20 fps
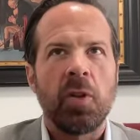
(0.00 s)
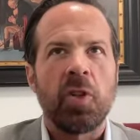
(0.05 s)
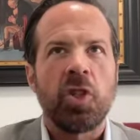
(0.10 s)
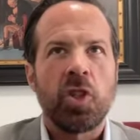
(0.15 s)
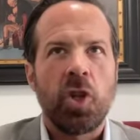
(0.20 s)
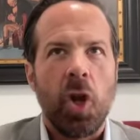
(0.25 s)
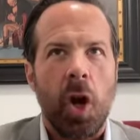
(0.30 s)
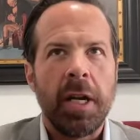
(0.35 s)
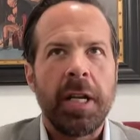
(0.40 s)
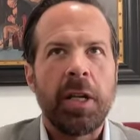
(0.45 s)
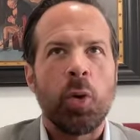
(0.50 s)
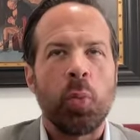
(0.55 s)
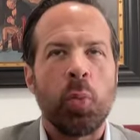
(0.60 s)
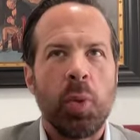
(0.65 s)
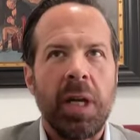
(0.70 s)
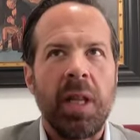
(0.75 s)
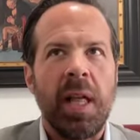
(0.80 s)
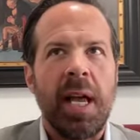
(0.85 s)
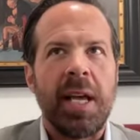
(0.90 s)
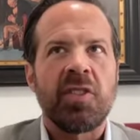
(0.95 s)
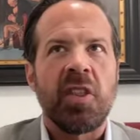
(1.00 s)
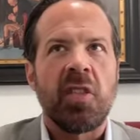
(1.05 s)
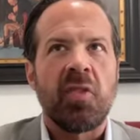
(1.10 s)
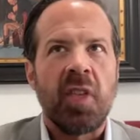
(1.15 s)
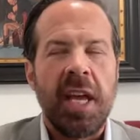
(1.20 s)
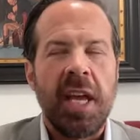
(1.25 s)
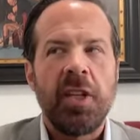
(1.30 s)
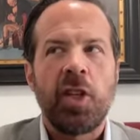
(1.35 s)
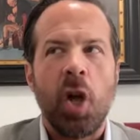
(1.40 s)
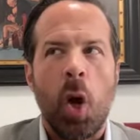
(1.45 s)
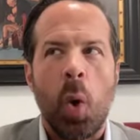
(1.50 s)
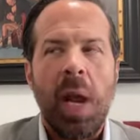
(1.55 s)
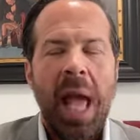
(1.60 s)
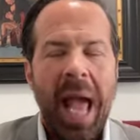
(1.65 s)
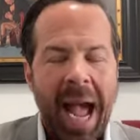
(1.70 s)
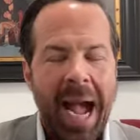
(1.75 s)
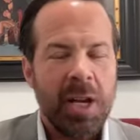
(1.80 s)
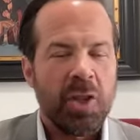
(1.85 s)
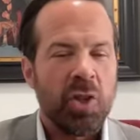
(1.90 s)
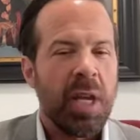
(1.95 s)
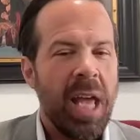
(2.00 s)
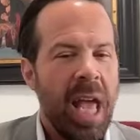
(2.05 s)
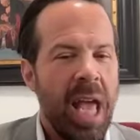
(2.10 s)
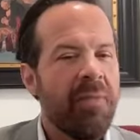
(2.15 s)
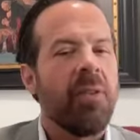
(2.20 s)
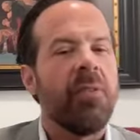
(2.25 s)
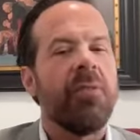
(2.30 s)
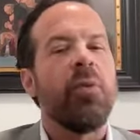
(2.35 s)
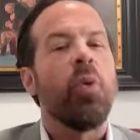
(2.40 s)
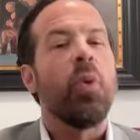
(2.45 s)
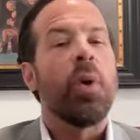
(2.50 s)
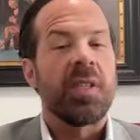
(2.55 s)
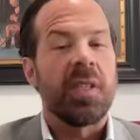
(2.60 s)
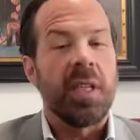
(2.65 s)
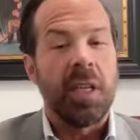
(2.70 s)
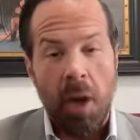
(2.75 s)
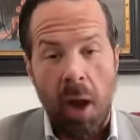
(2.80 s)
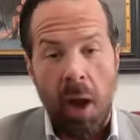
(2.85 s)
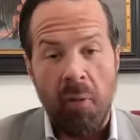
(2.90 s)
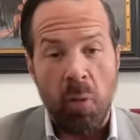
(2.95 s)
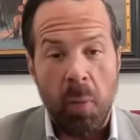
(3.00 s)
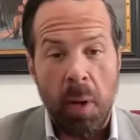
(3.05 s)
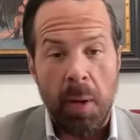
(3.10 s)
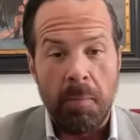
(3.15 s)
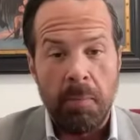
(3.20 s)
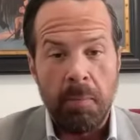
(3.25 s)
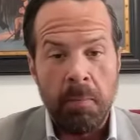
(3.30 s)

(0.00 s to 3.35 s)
starting to realize that they don't actually have a voice in government.